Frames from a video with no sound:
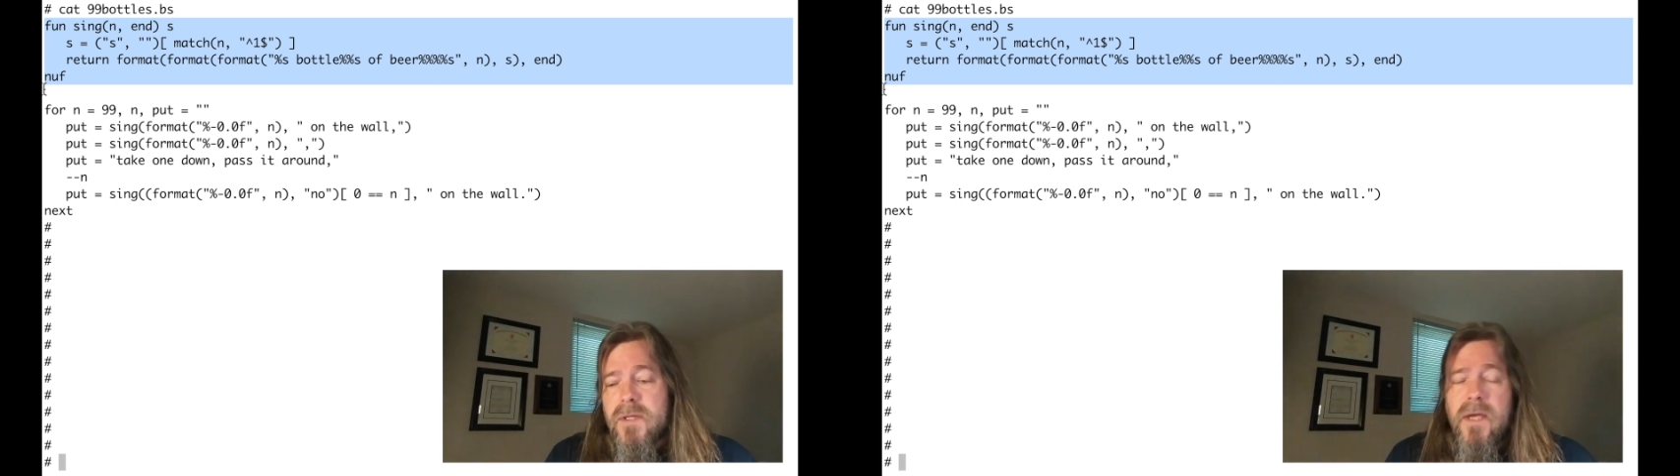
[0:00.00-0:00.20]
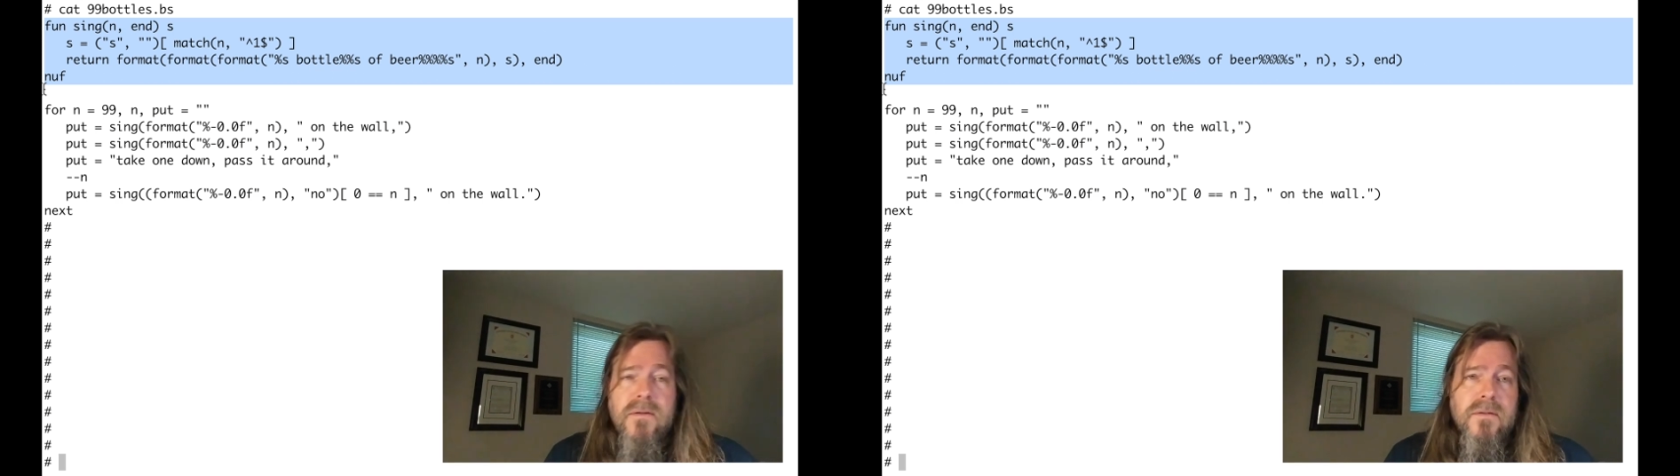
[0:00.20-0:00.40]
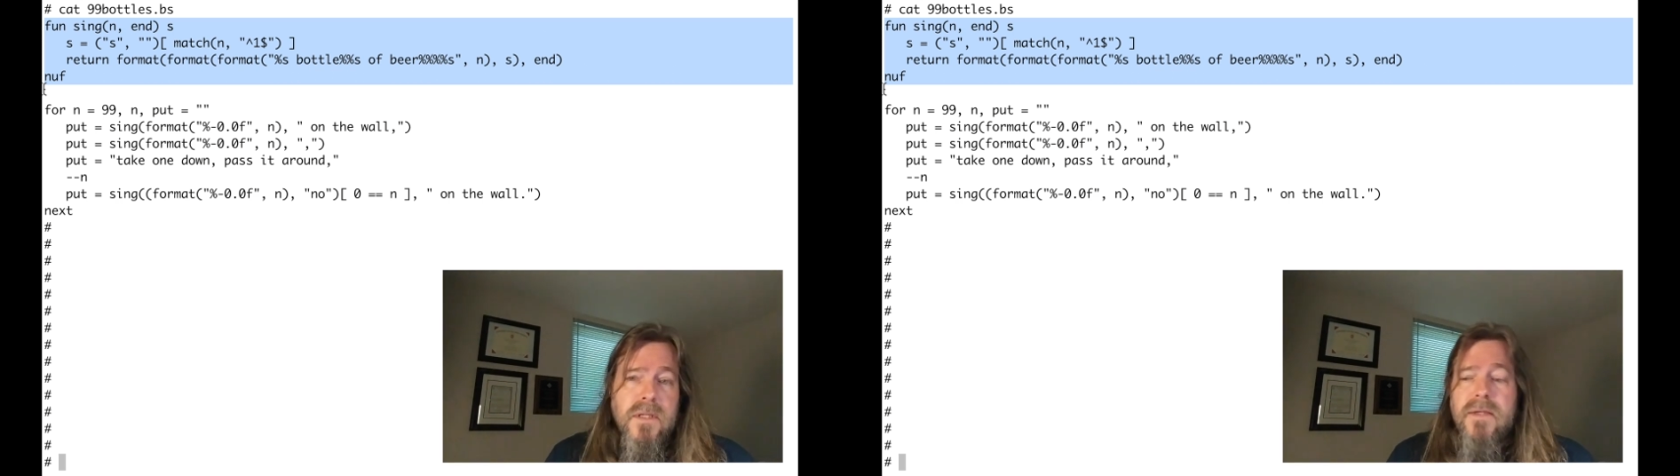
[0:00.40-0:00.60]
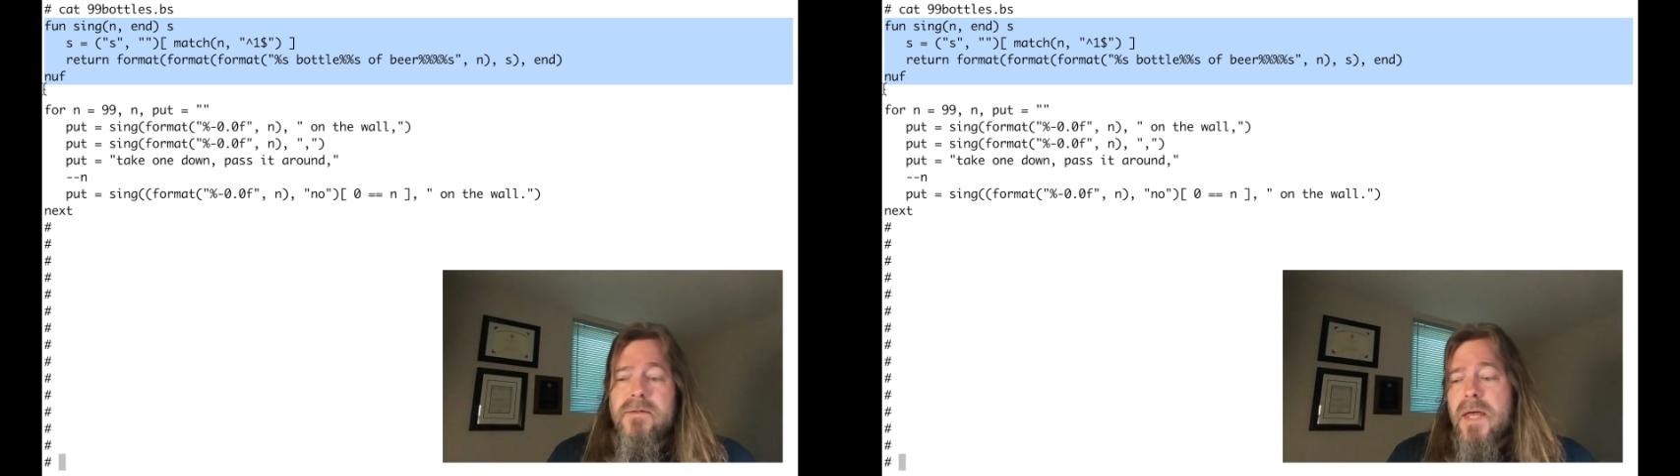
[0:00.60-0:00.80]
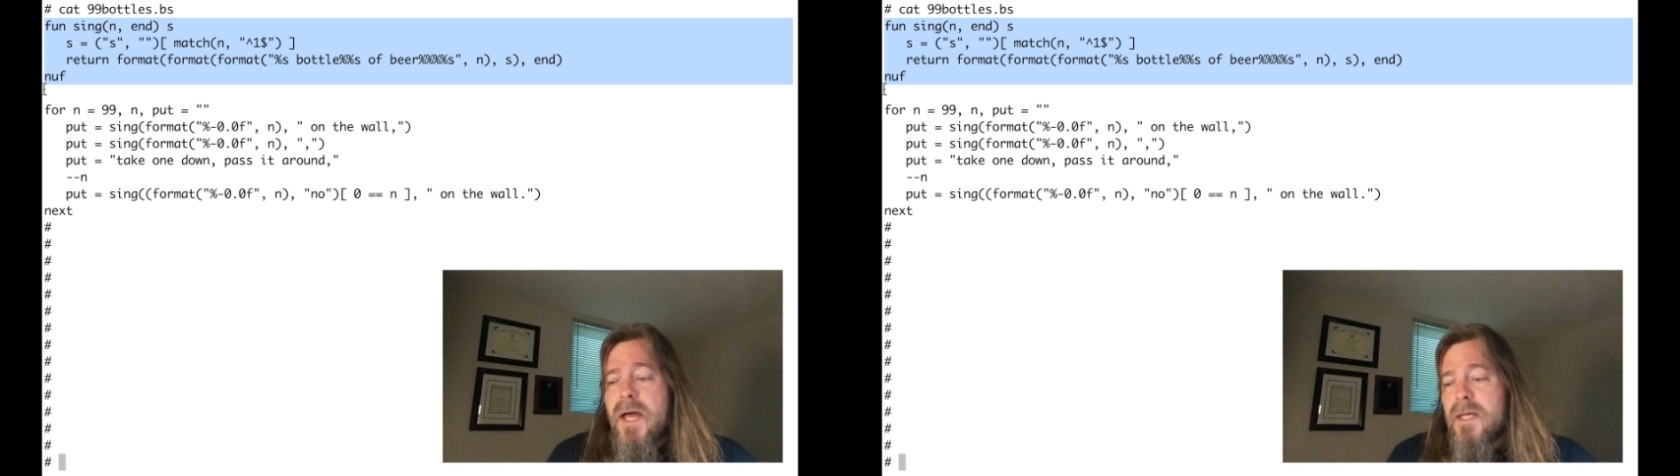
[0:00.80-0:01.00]
case in
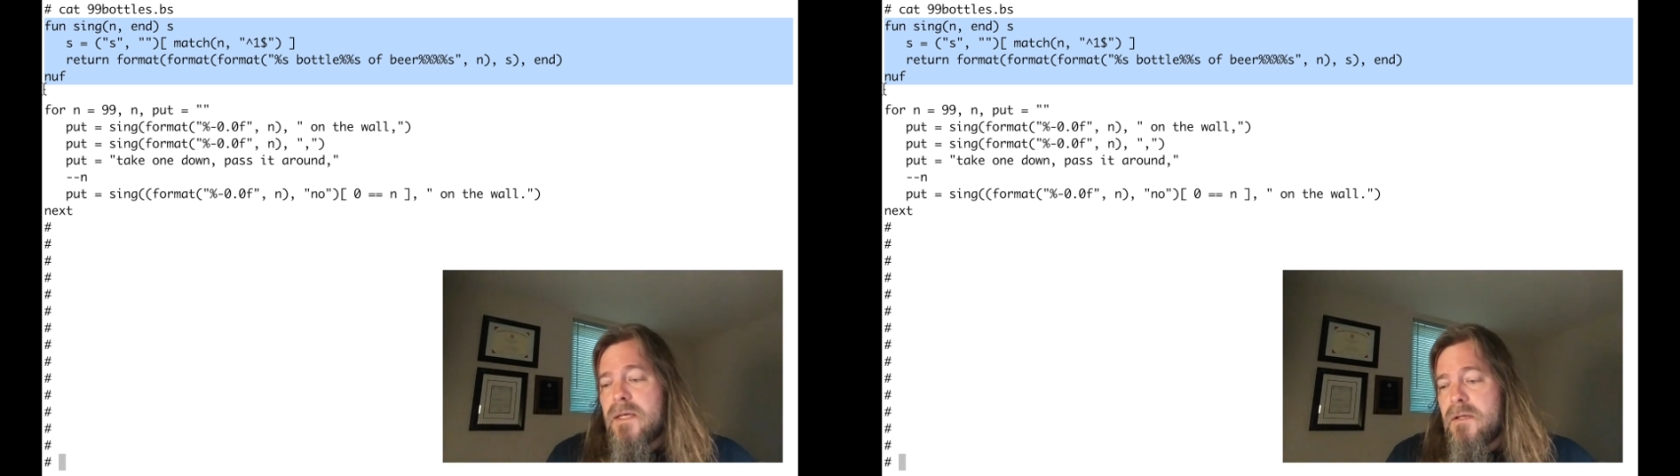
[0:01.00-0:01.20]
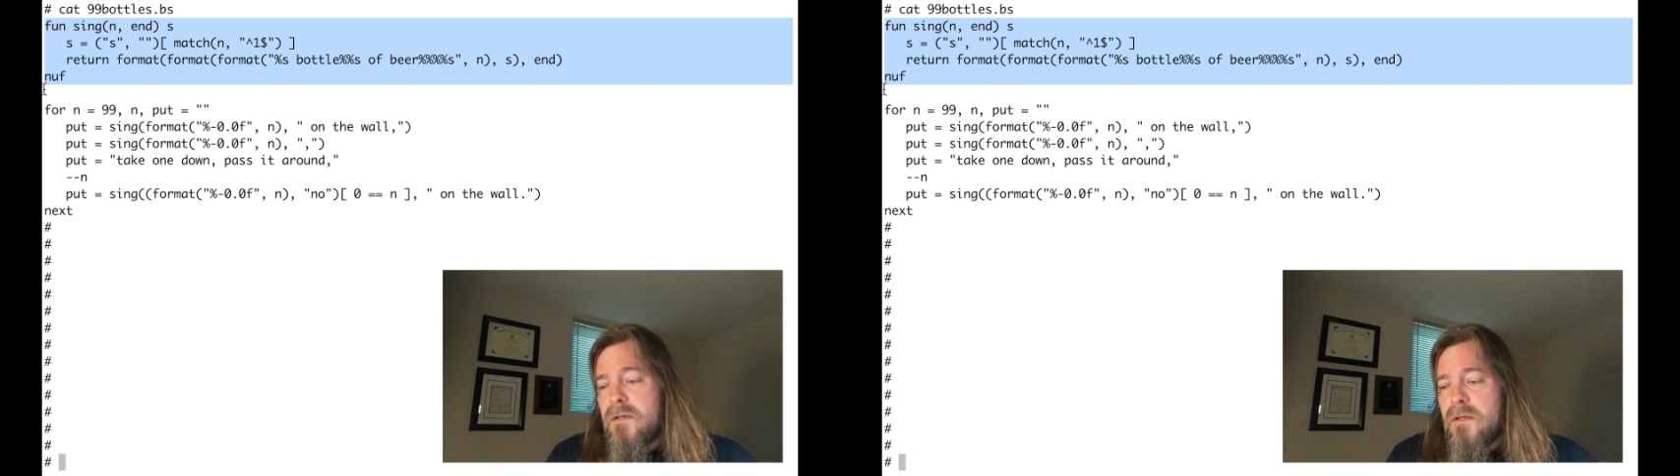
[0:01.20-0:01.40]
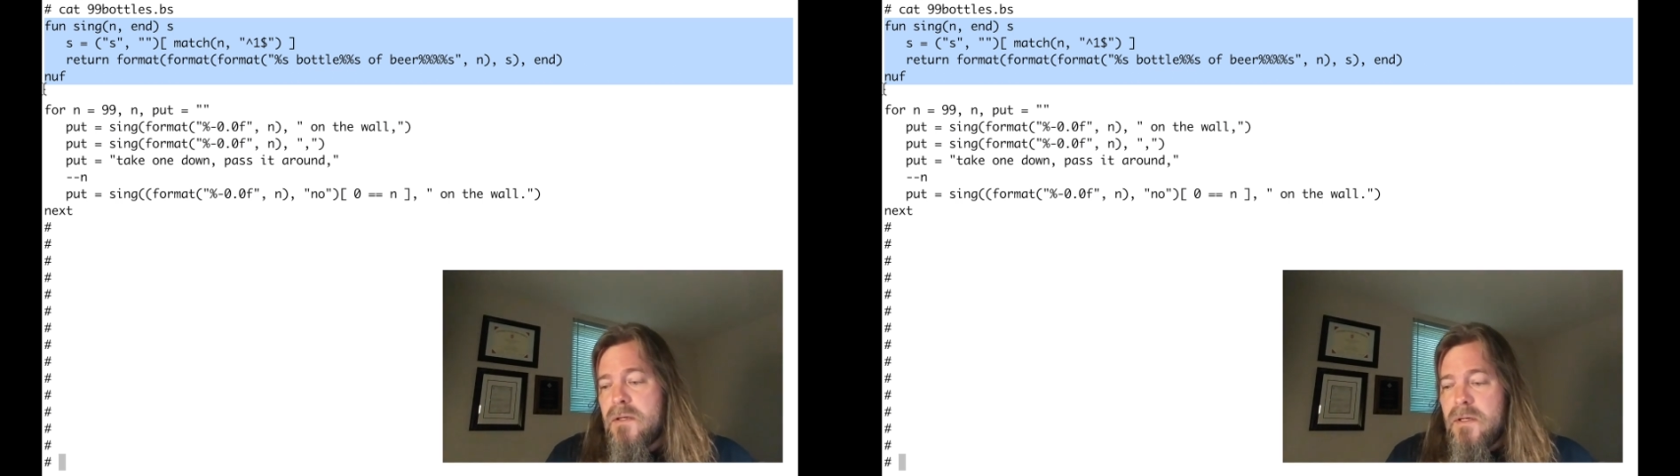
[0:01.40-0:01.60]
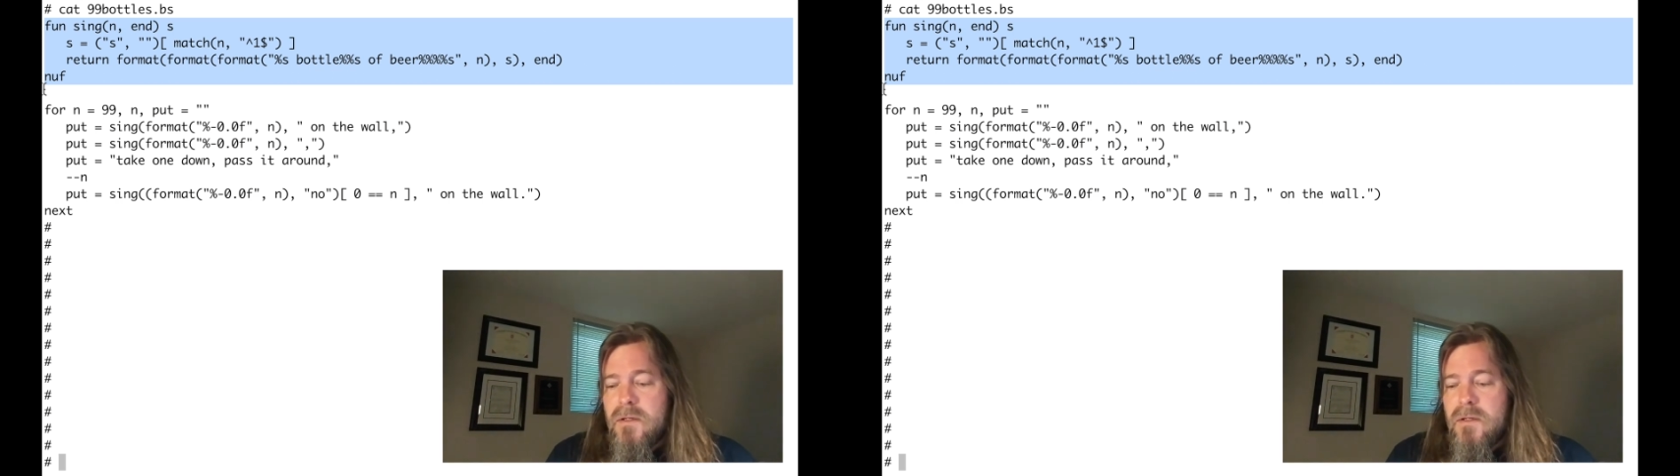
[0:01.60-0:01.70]
ESAC and